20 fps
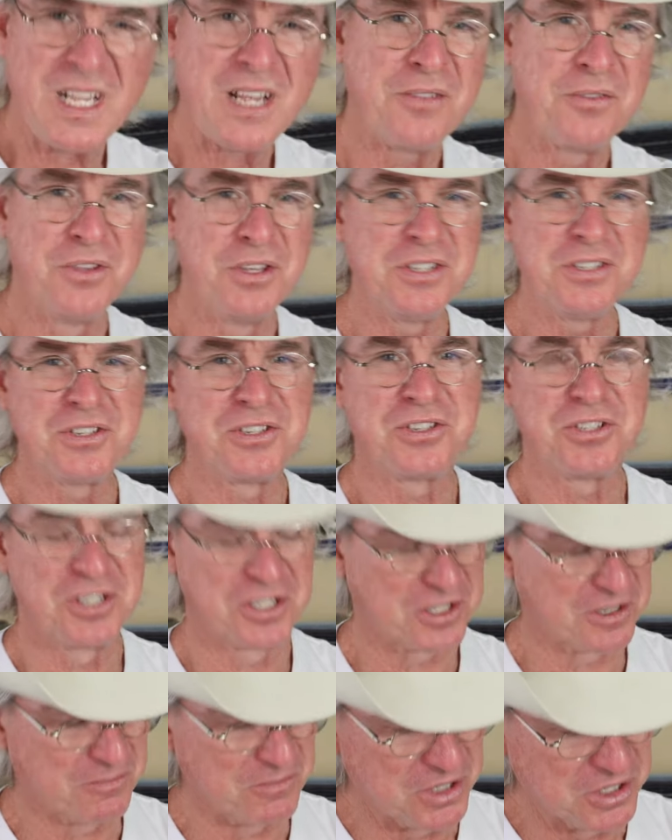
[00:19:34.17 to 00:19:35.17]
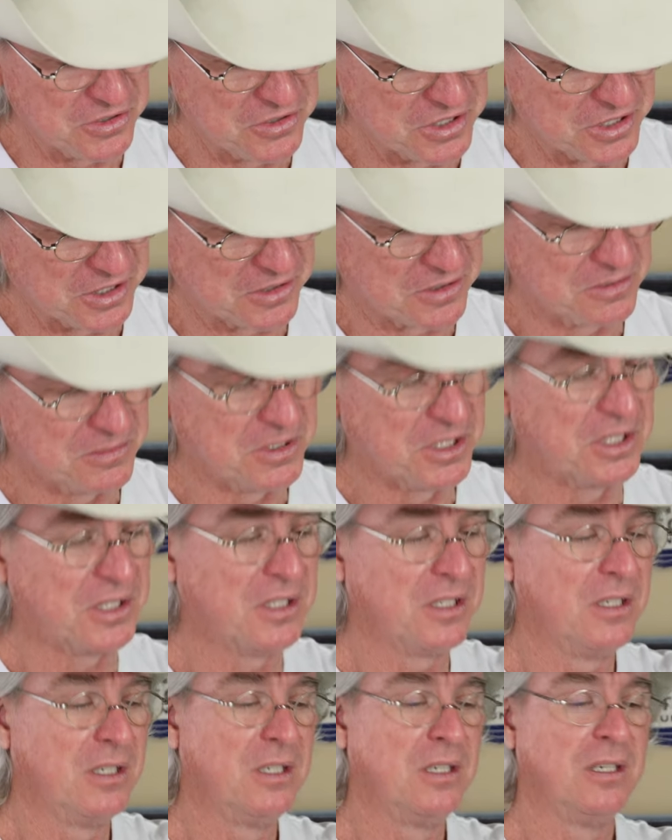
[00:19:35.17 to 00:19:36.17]
This is just amusing to me.
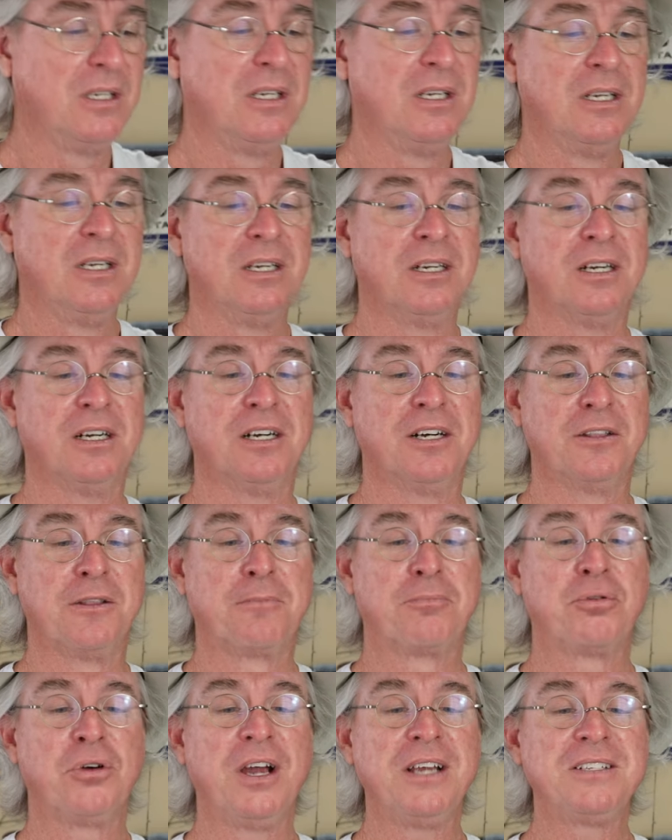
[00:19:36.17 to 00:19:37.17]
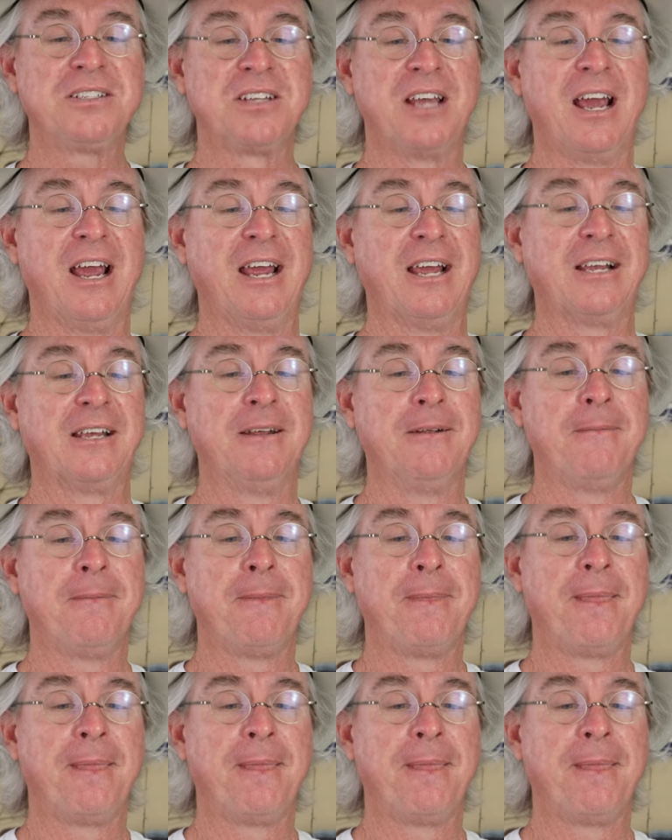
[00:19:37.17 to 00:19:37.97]
The price tag